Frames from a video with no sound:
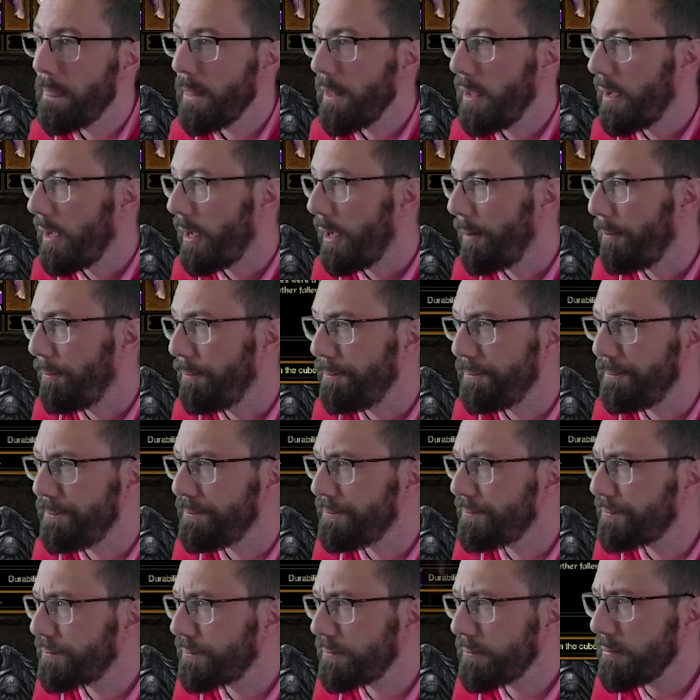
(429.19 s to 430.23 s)
And
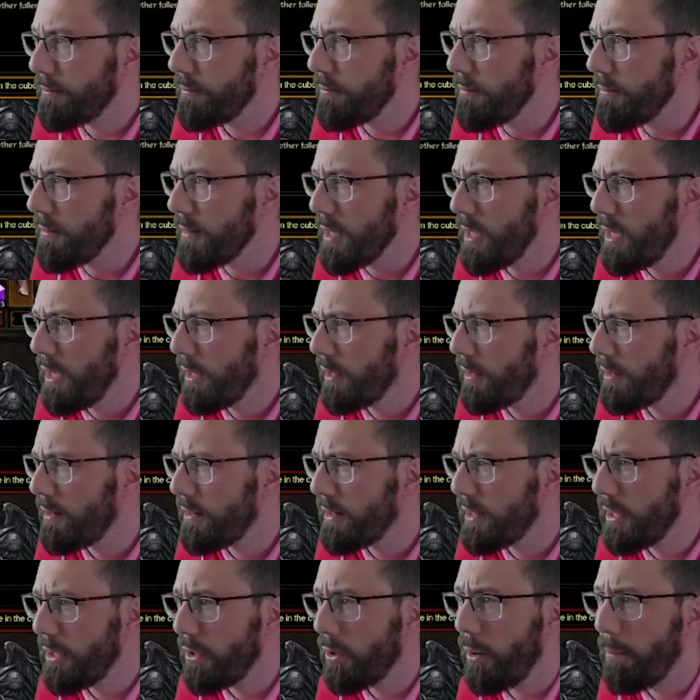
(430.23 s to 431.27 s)
I
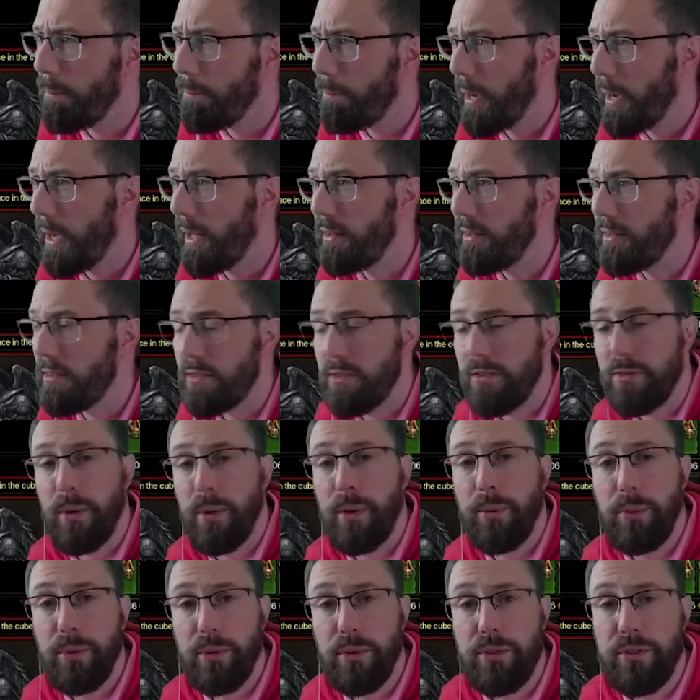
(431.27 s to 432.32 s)
think on Pants as well,
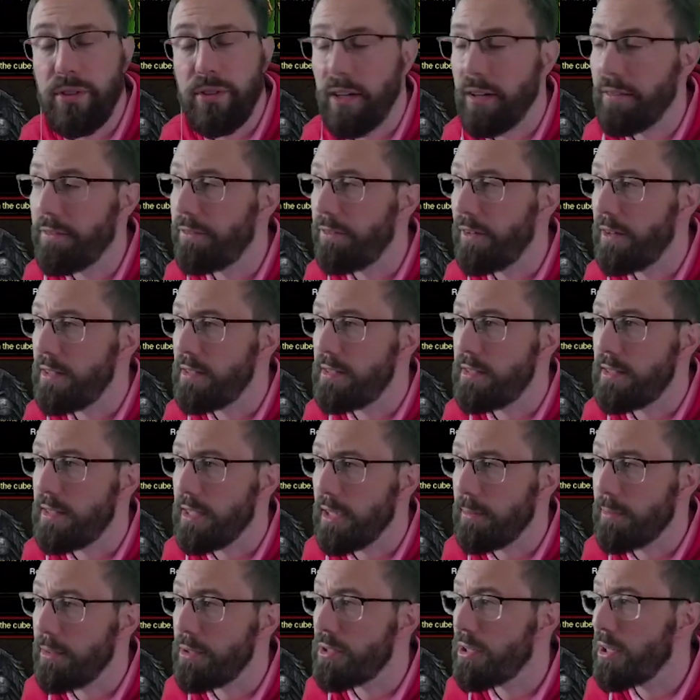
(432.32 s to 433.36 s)
we also get Frenzy
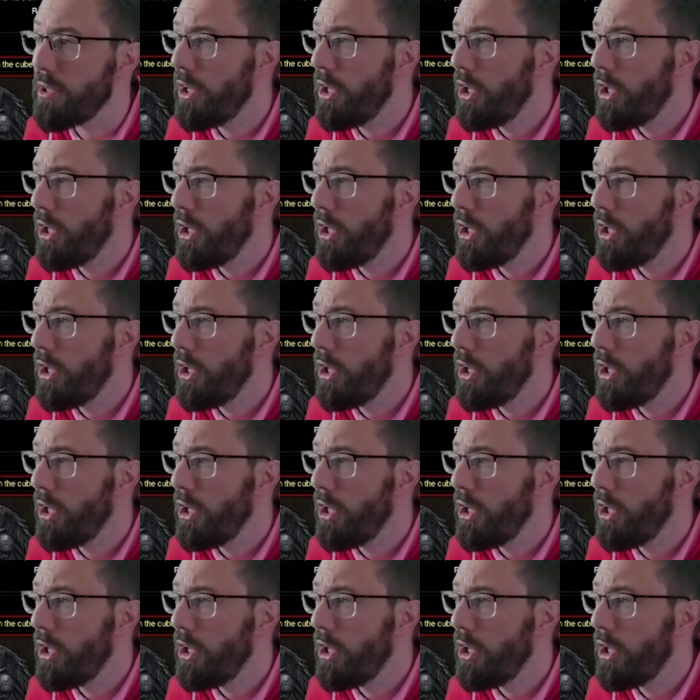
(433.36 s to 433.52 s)
damage.